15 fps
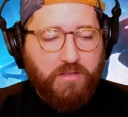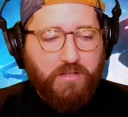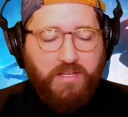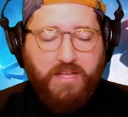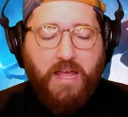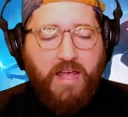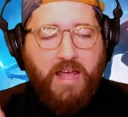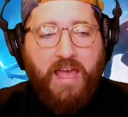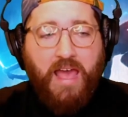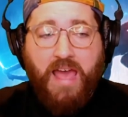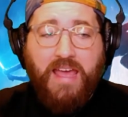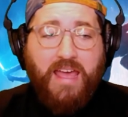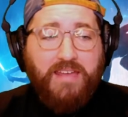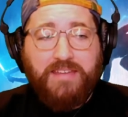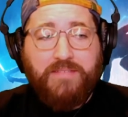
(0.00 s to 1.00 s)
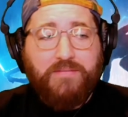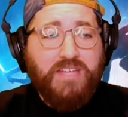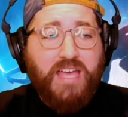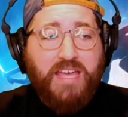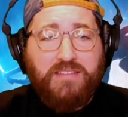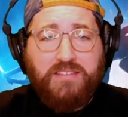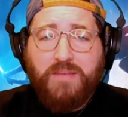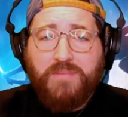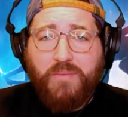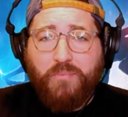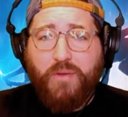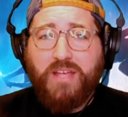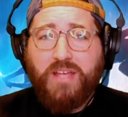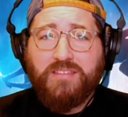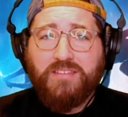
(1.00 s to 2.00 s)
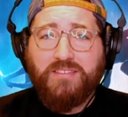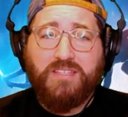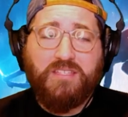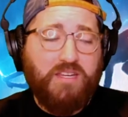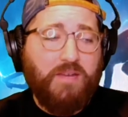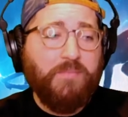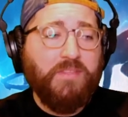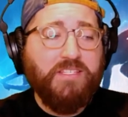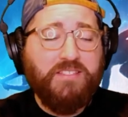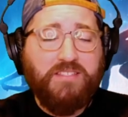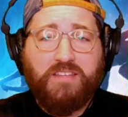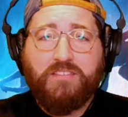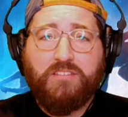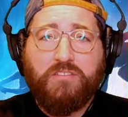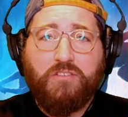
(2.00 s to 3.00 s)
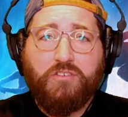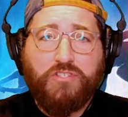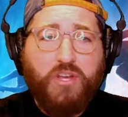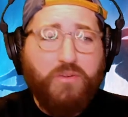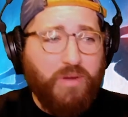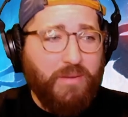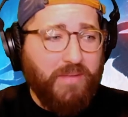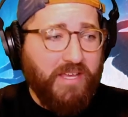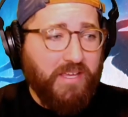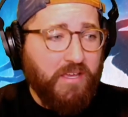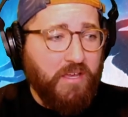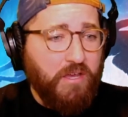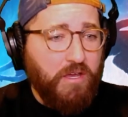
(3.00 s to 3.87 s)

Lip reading: I hadn't even had time to process this, and I'm listening to their show, and I'm like,